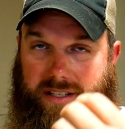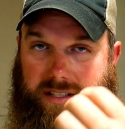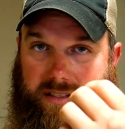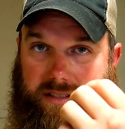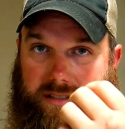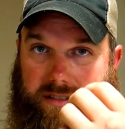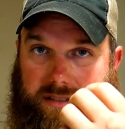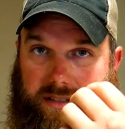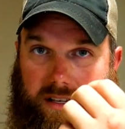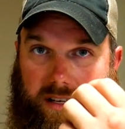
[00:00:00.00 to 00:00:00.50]

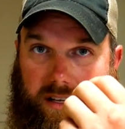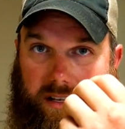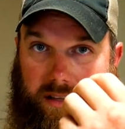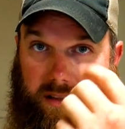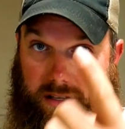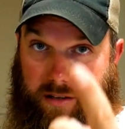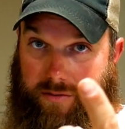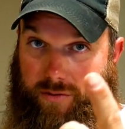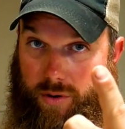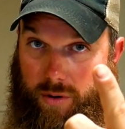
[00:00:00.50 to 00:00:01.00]
It's
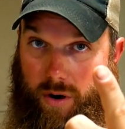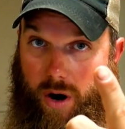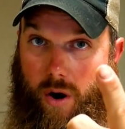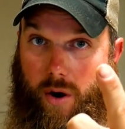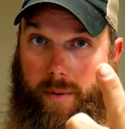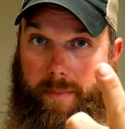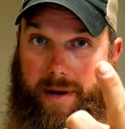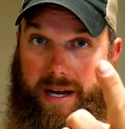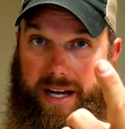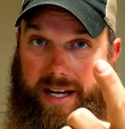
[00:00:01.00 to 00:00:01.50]
the
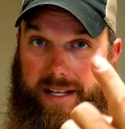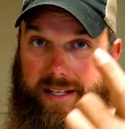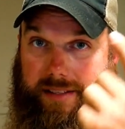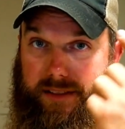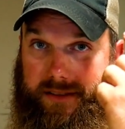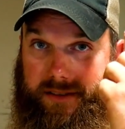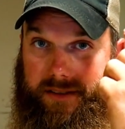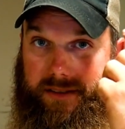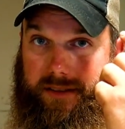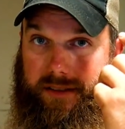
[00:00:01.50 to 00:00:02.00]
varroa
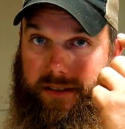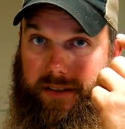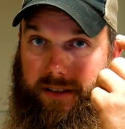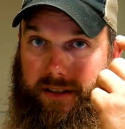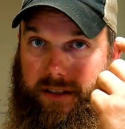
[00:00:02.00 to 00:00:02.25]
mites,